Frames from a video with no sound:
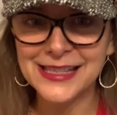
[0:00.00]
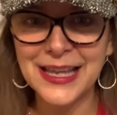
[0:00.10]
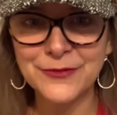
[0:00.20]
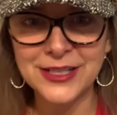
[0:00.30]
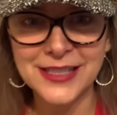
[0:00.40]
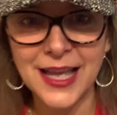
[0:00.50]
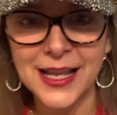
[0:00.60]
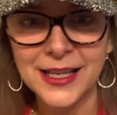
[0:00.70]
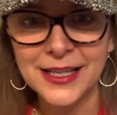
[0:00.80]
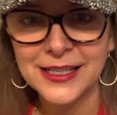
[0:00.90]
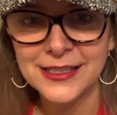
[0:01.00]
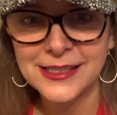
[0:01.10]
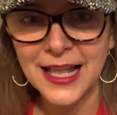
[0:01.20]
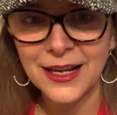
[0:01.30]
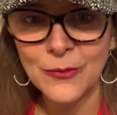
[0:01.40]
I've just kind of
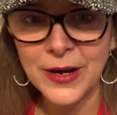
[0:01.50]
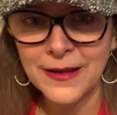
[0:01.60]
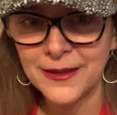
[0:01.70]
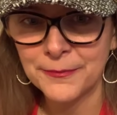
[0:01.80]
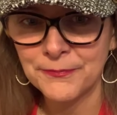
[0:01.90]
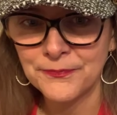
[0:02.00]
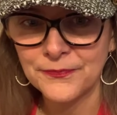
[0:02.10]
decided to wear them